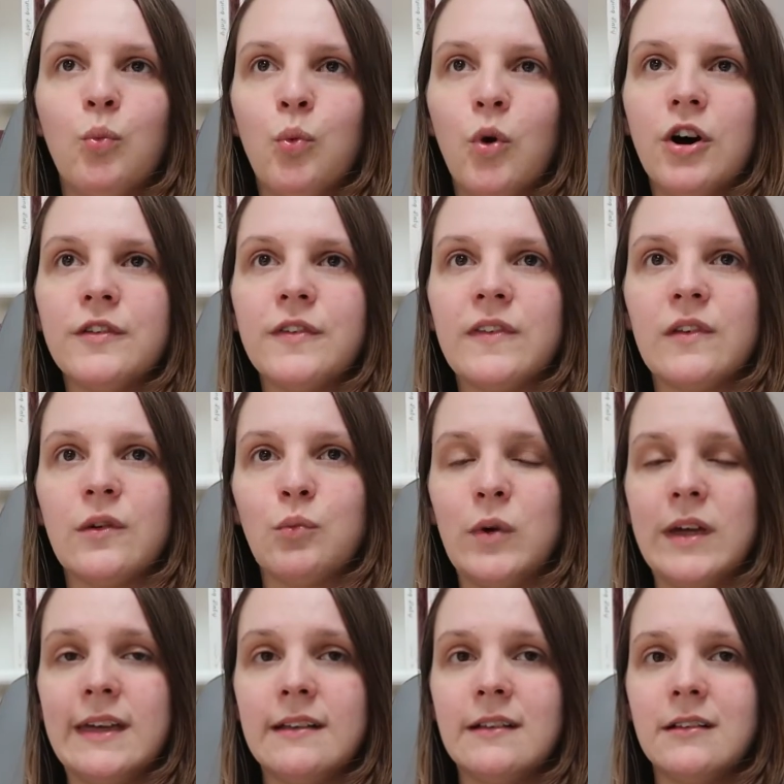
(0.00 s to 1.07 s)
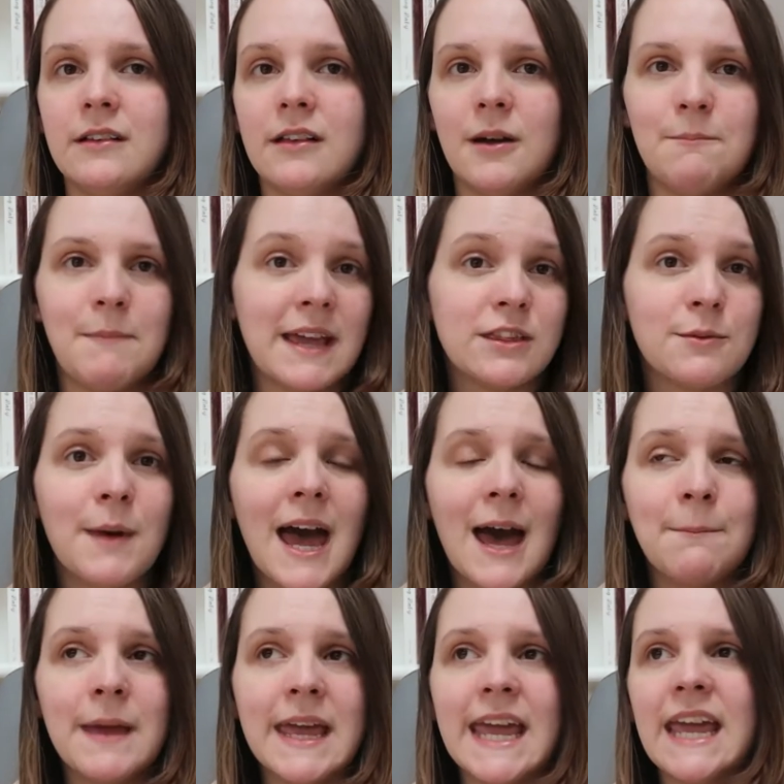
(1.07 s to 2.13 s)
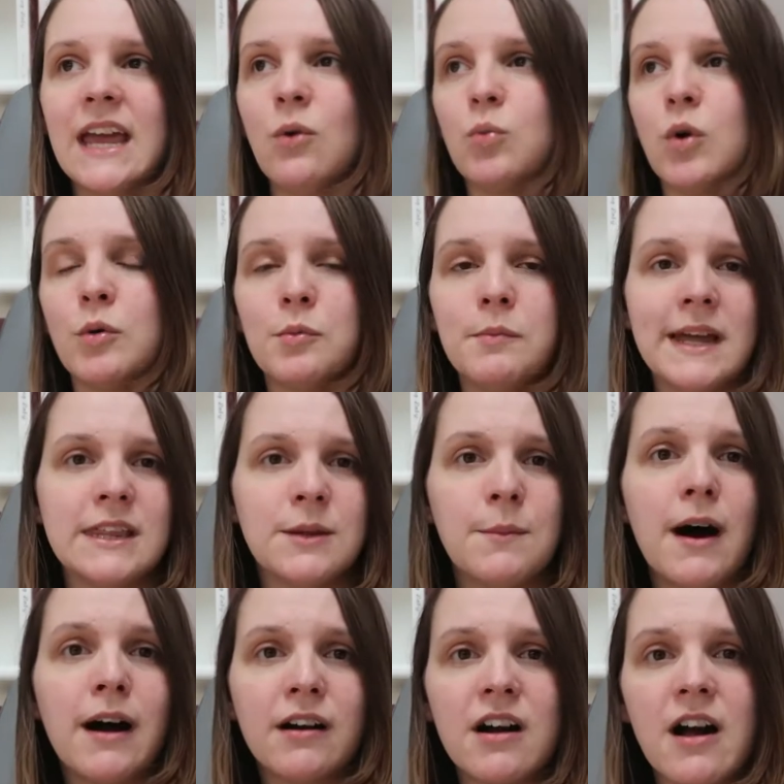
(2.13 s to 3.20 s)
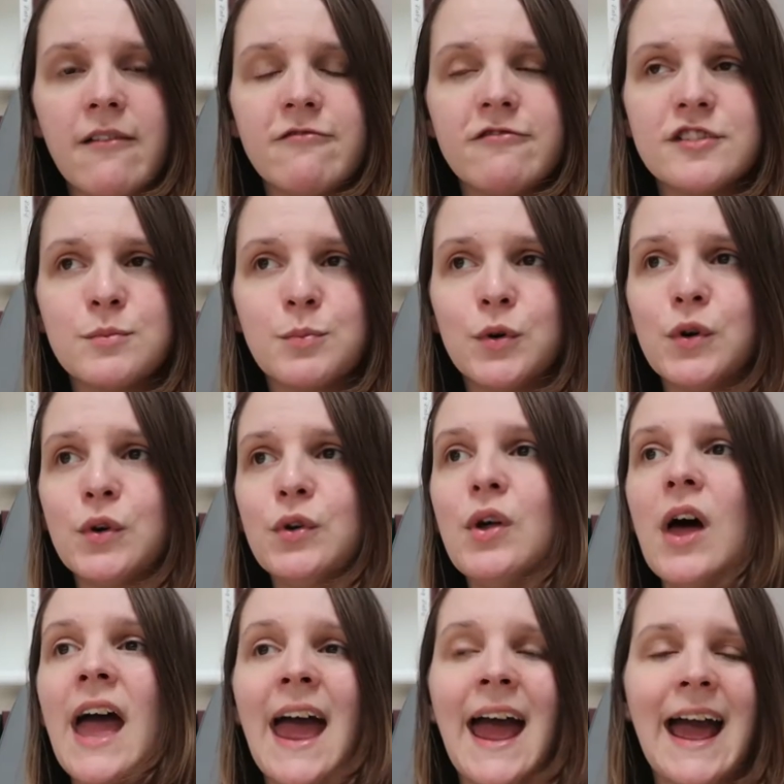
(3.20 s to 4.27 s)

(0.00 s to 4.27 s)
what will make them happy, what will make them uncomfortable,